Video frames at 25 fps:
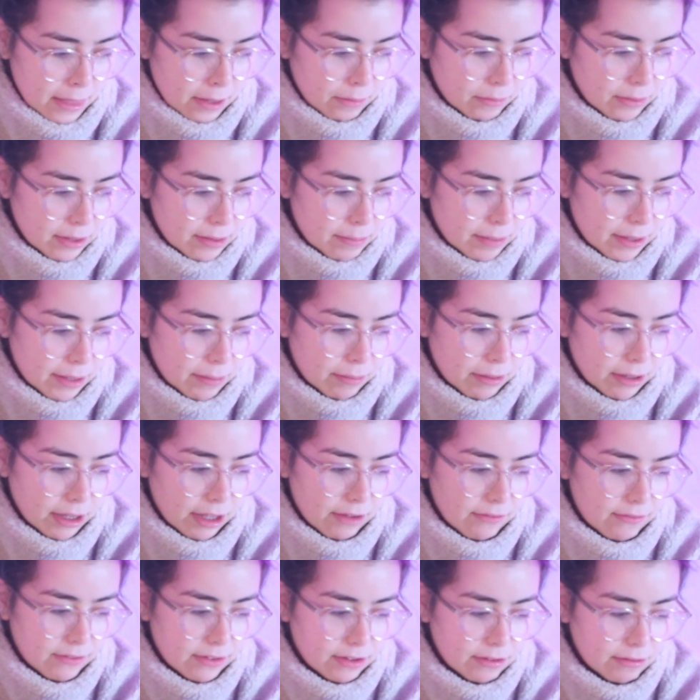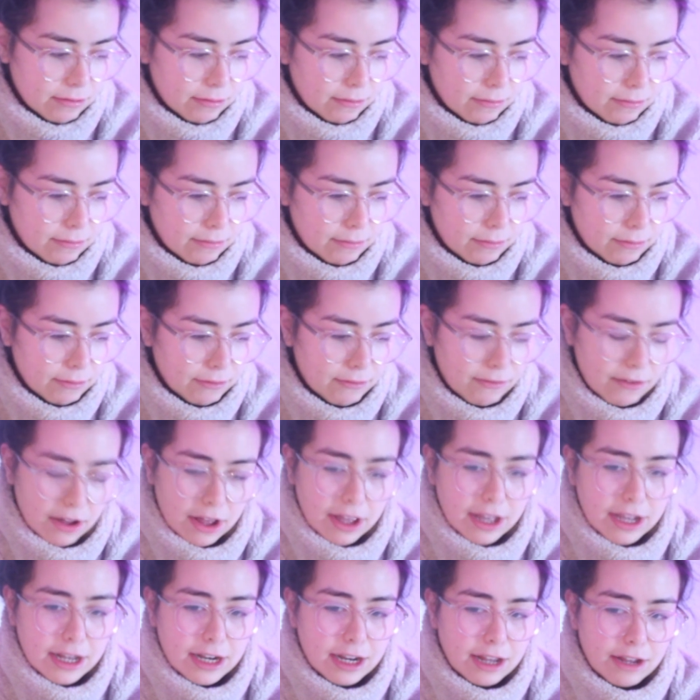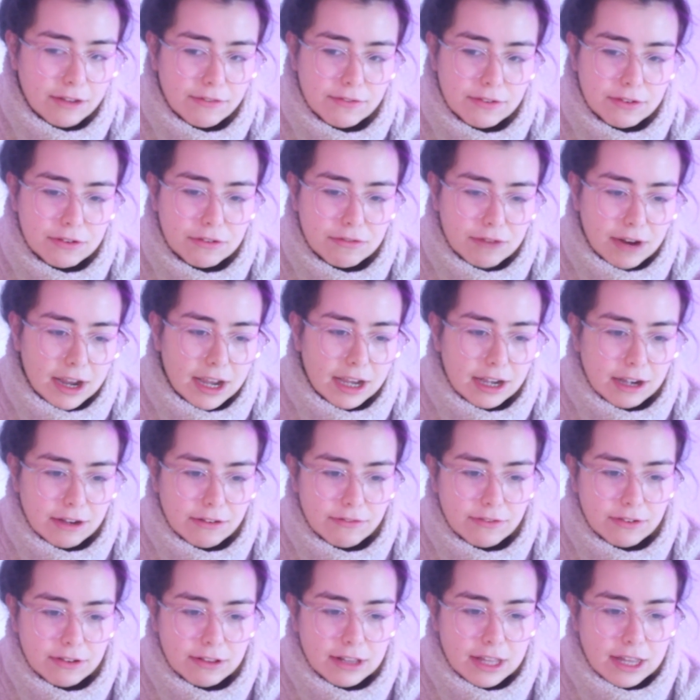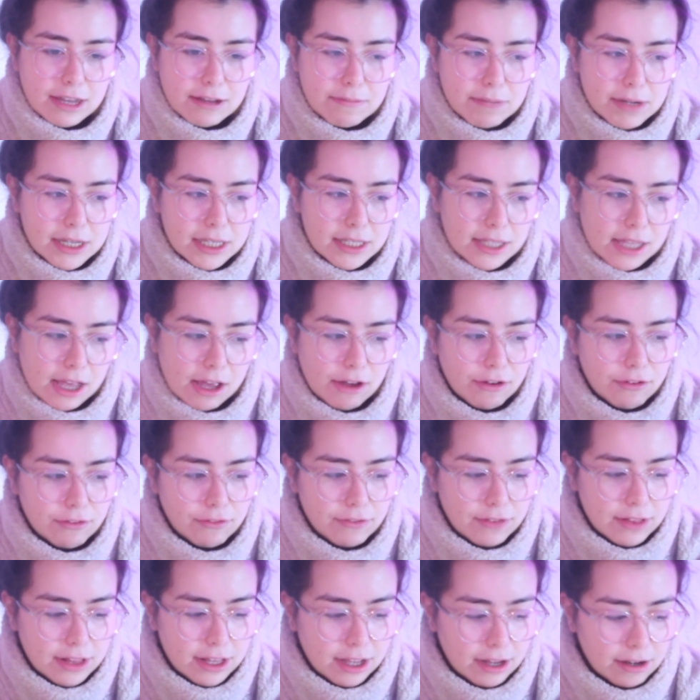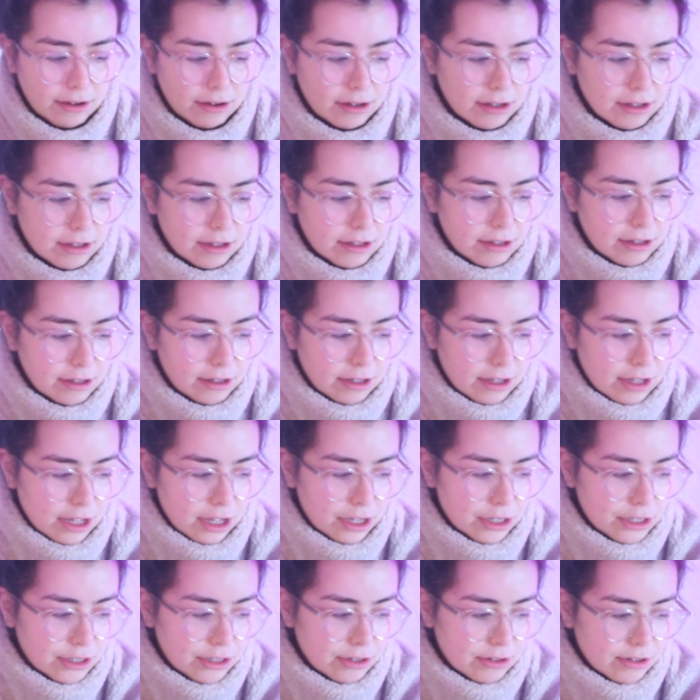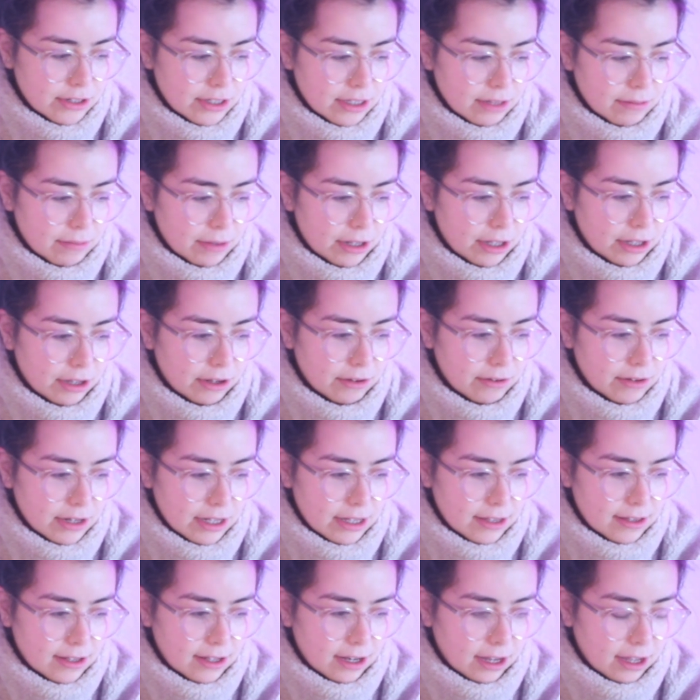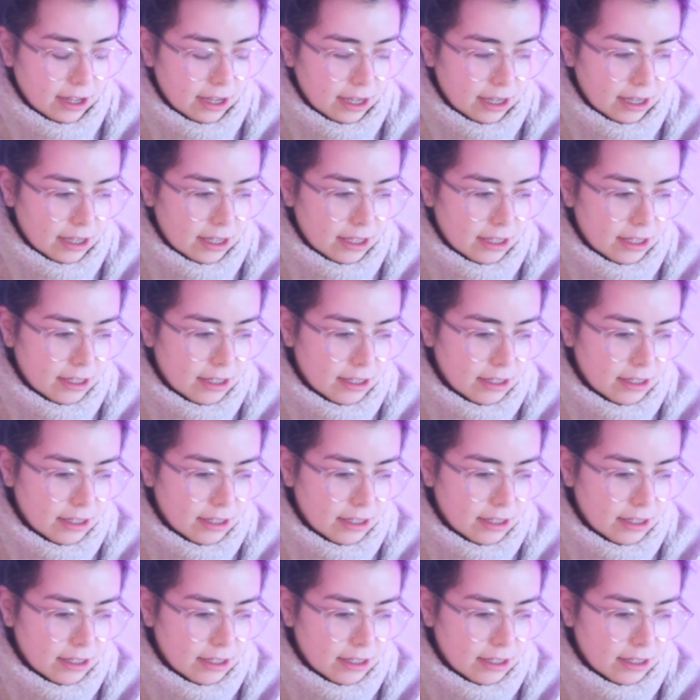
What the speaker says: with people, I feel fine, I feel great, I feel like myself, and then as soon as I'm alone it's like